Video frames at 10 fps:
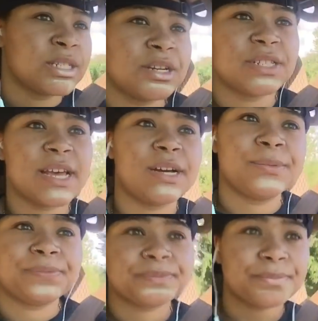Turns
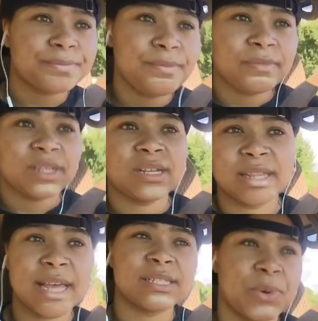out
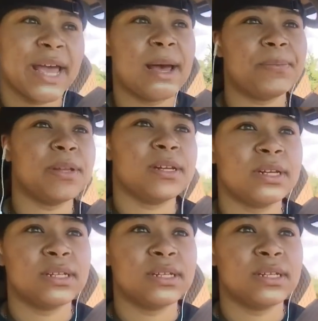that's what happened.